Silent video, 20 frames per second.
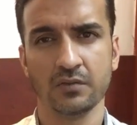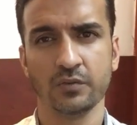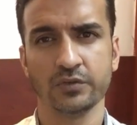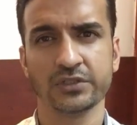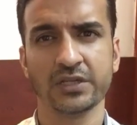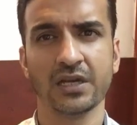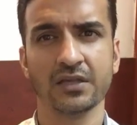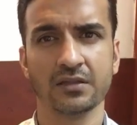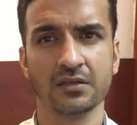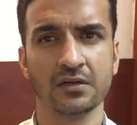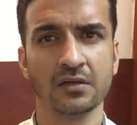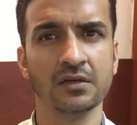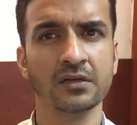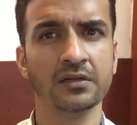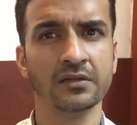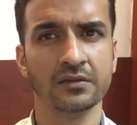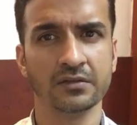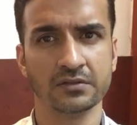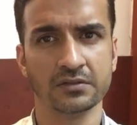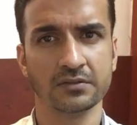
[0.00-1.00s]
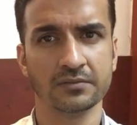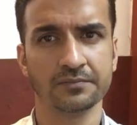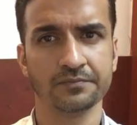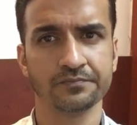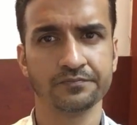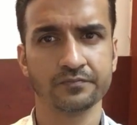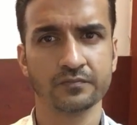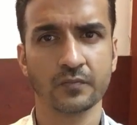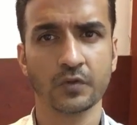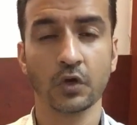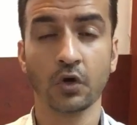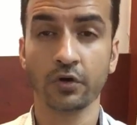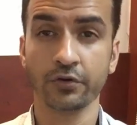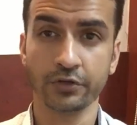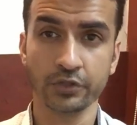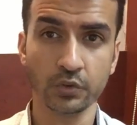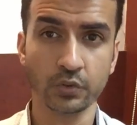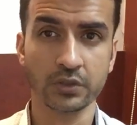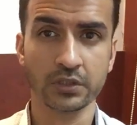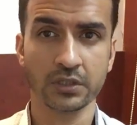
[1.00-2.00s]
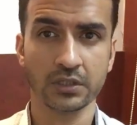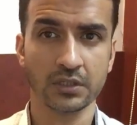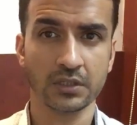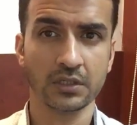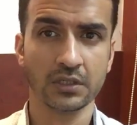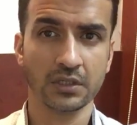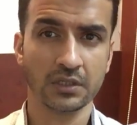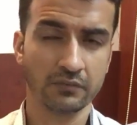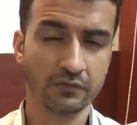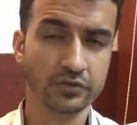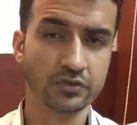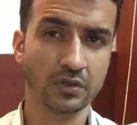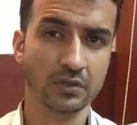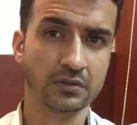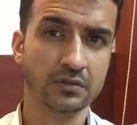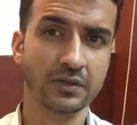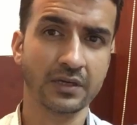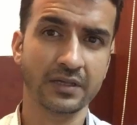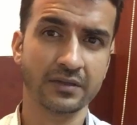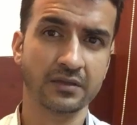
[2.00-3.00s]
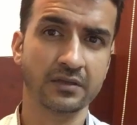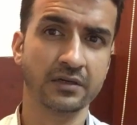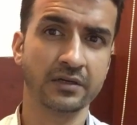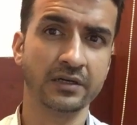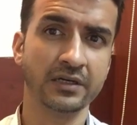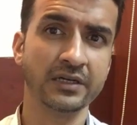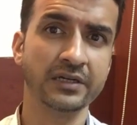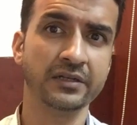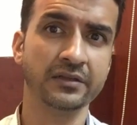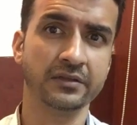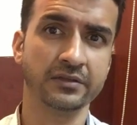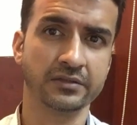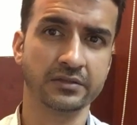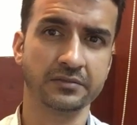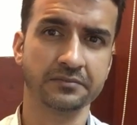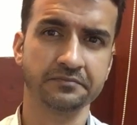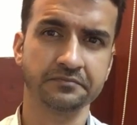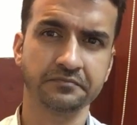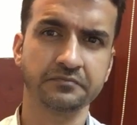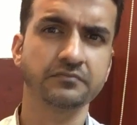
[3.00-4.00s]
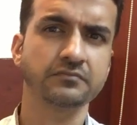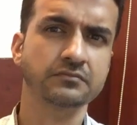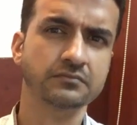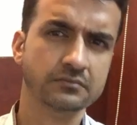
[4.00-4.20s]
which has an early decision, or Duke, which also has an early decision,